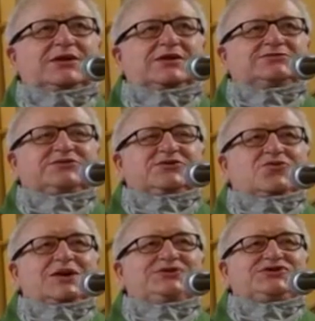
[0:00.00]
So the
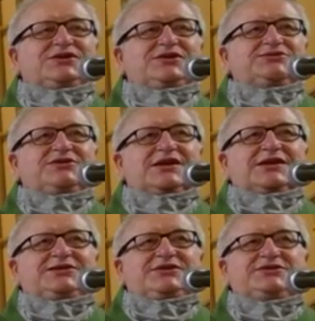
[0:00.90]
question is,
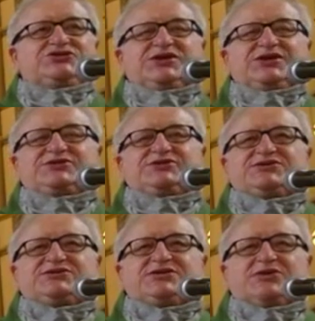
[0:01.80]
did
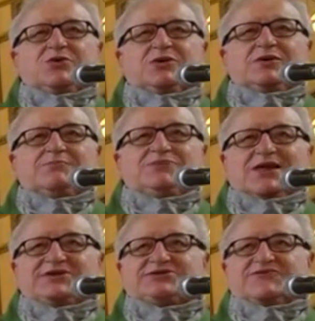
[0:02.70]
Jesus
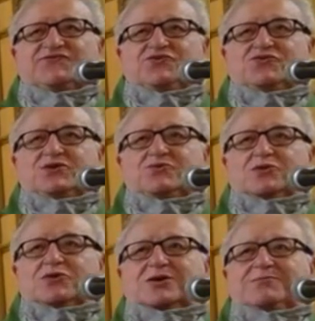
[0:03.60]
bless the food and
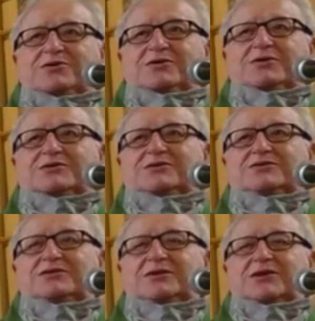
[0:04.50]
work a miracle?
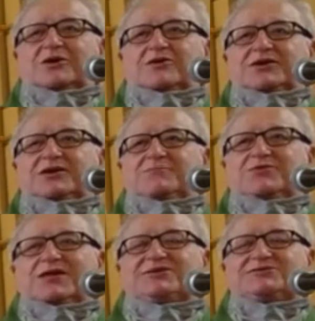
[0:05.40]
Or did he
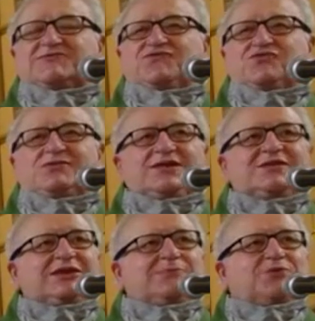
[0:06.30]
bless the food and let
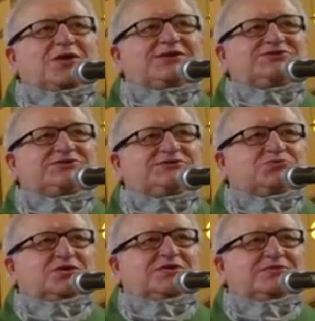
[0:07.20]
the apostles
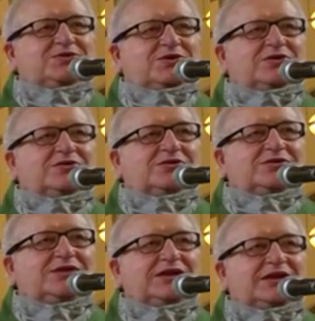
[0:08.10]
work the miracle?
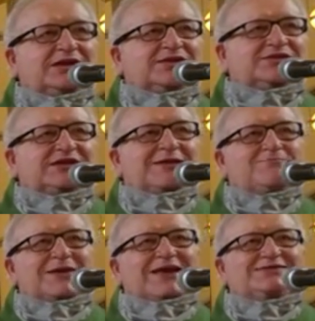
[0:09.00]
The same
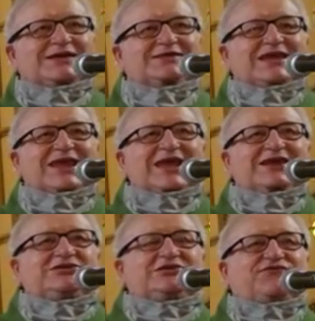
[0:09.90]
basket they had
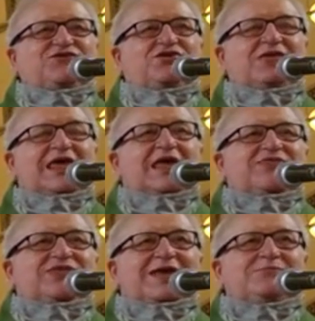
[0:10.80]
is full.
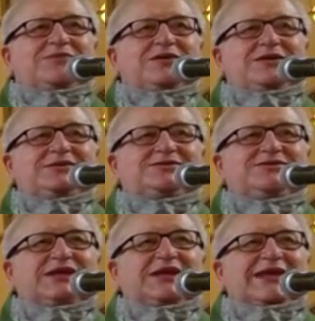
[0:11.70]
That means
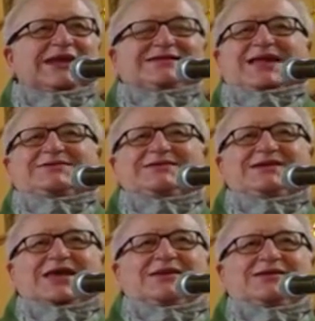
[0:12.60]
it doesn't
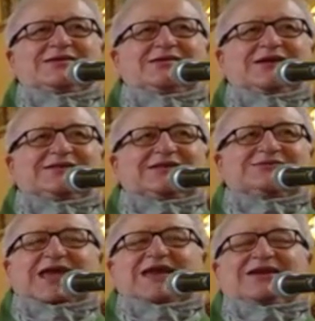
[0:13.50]
end at the
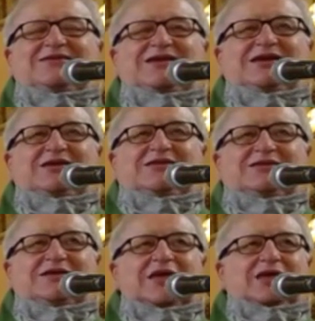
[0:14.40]
side of the
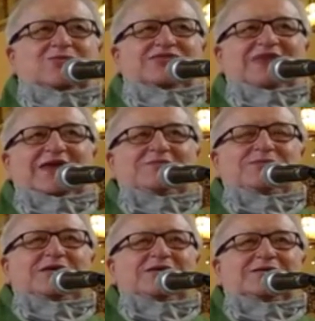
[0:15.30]
hill with that
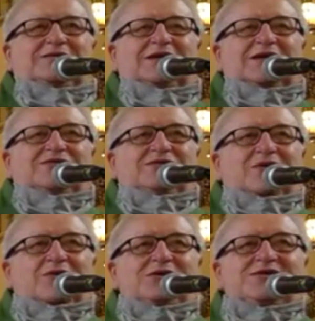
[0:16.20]
meal. They're
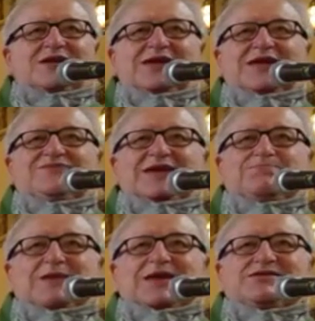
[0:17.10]
always going to have that
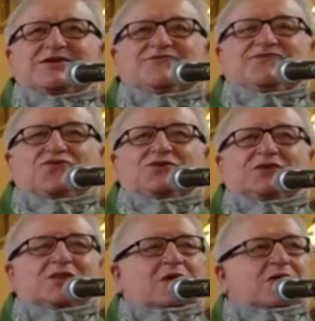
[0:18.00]
basket of food.
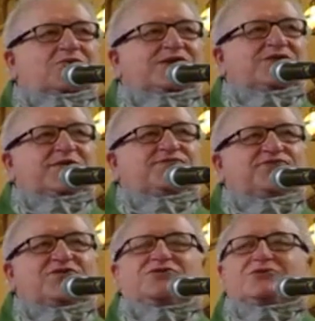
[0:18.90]
It'll always be
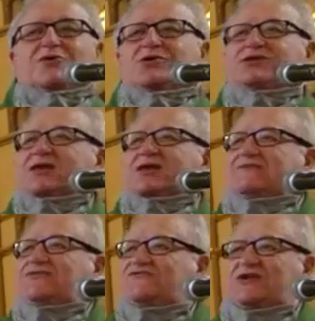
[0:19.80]
full. They're always going to
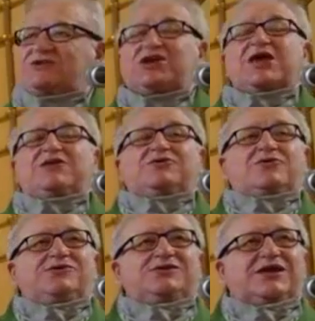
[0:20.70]
have the fish. They're
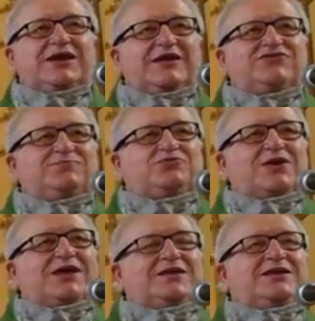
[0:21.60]
always going to have the bread.